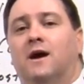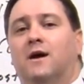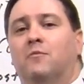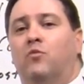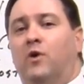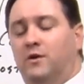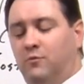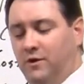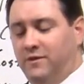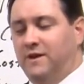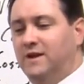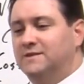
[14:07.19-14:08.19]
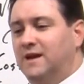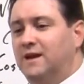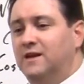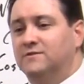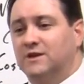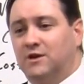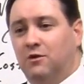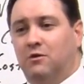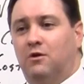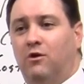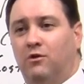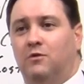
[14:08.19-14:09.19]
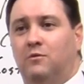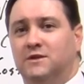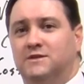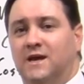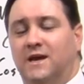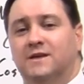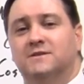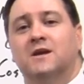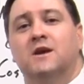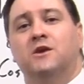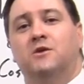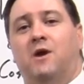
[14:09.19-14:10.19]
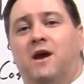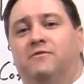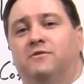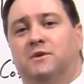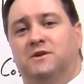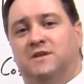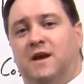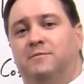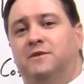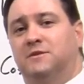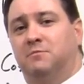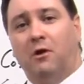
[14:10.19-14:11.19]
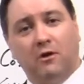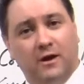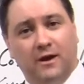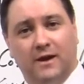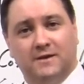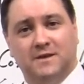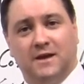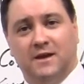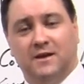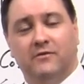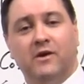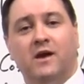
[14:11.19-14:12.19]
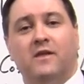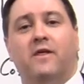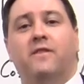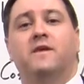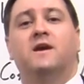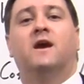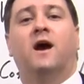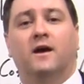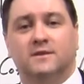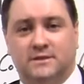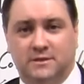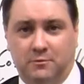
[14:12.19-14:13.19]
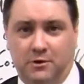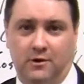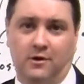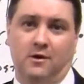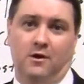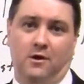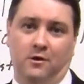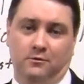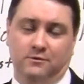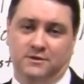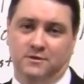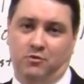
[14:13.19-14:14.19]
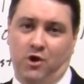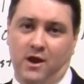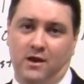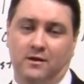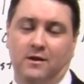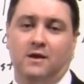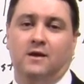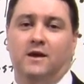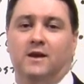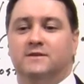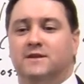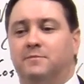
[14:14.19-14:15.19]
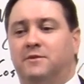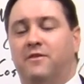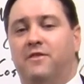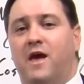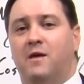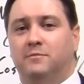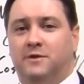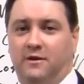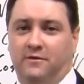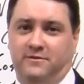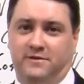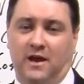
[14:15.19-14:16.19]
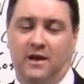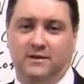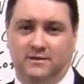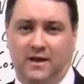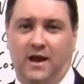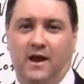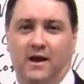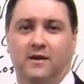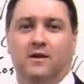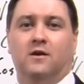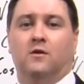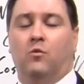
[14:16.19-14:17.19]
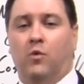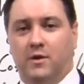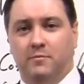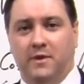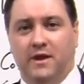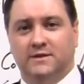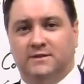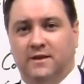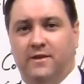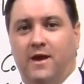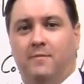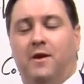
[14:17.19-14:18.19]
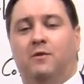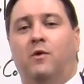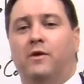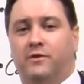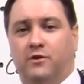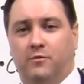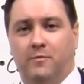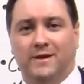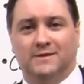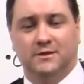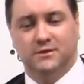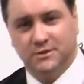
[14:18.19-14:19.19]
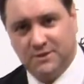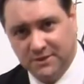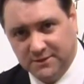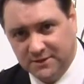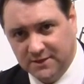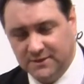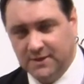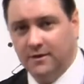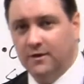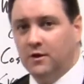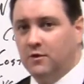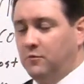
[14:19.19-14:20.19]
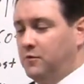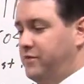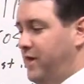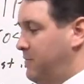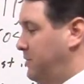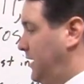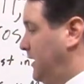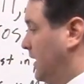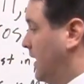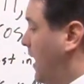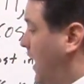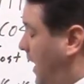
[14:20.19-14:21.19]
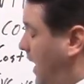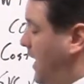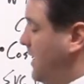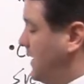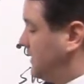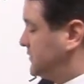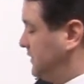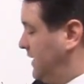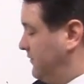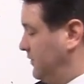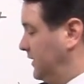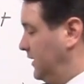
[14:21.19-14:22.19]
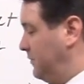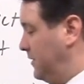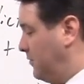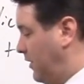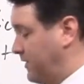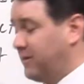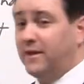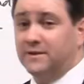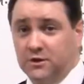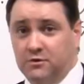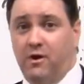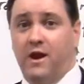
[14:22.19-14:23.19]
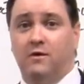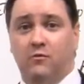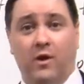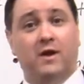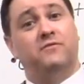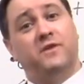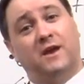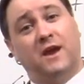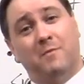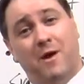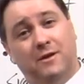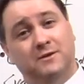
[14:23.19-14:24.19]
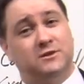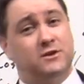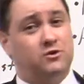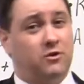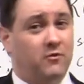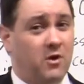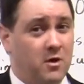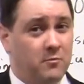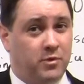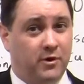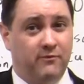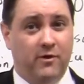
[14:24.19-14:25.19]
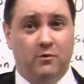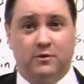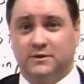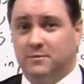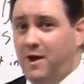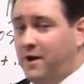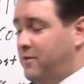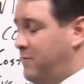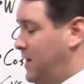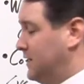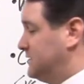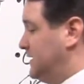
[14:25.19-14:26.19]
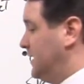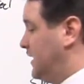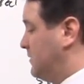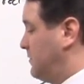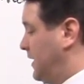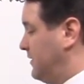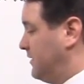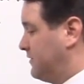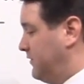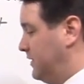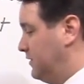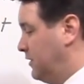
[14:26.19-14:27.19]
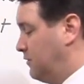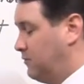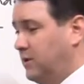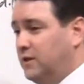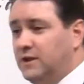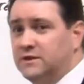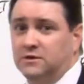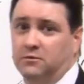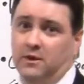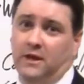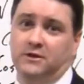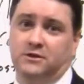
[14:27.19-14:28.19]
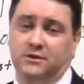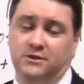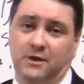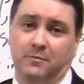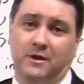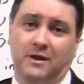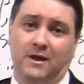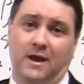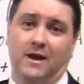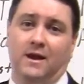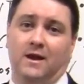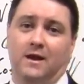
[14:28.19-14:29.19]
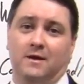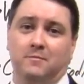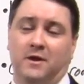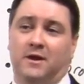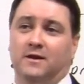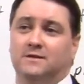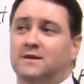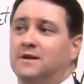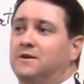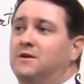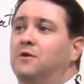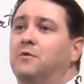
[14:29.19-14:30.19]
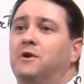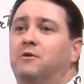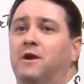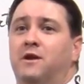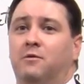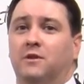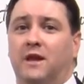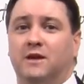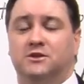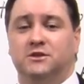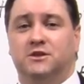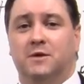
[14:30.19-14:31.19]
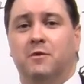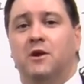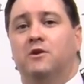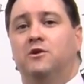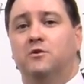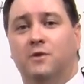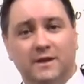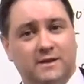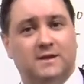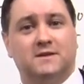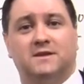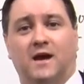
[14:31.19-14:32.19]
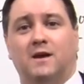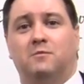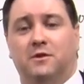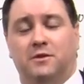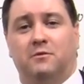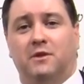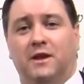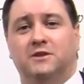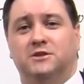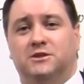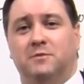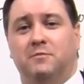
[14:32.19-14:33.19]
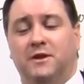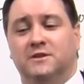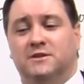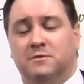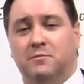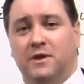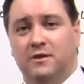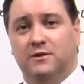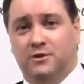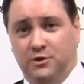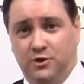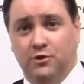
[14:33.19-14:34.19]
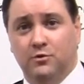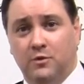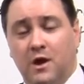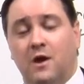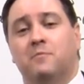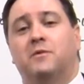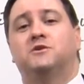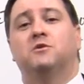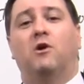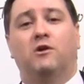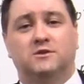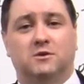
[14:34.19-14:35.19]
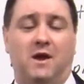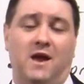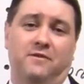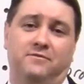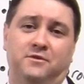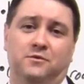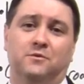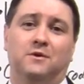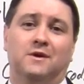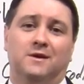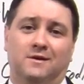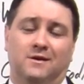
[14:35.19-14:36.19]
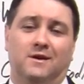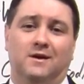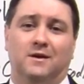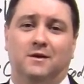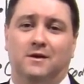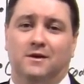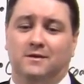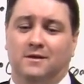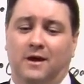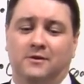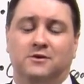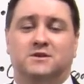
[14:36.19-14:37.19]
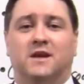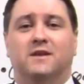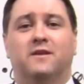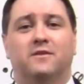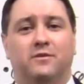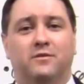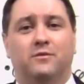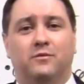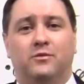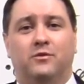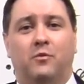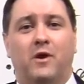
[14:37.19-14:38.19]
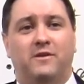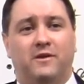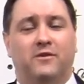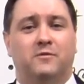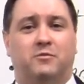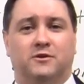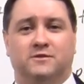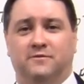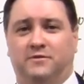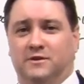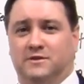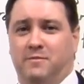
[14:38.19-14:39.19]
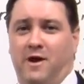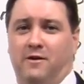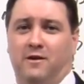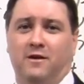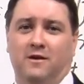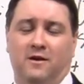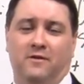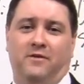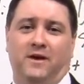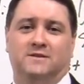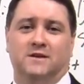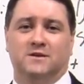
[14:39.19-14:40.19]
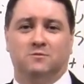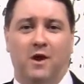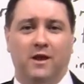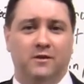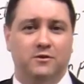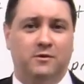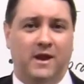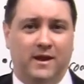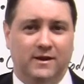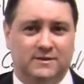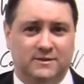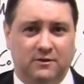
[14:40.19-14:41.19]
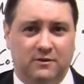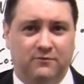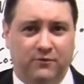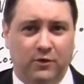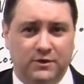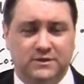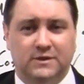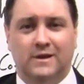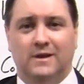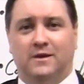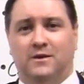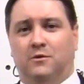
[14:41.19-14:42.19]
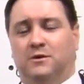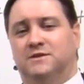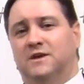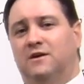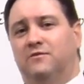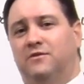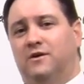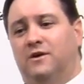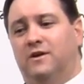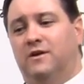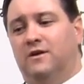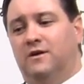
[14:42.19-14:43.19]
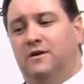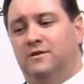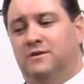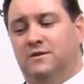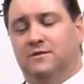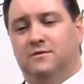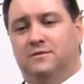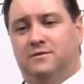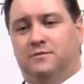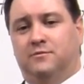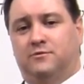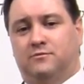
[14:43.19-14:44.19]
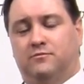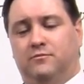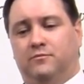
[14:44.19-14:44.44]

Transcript: Um, what one of the executives at Coca-Cola once said is, you have to accept as a marketing executive that the customer owns the brand. It is up to them to de decide what it means to them and whether your message is consistent with that meaning. I actually have a little bit more. I think that's a great way of thinking about it, just to sort of provoke some out of the box thinking. But I think of it really as a relationship, and uh, because you know when you're in a relationship, you get to decide what the relationship means to me to you, but you also have to uh, understand that the way the other person feels about it affects it as well, and you can't necessarily force yourself on uh, to to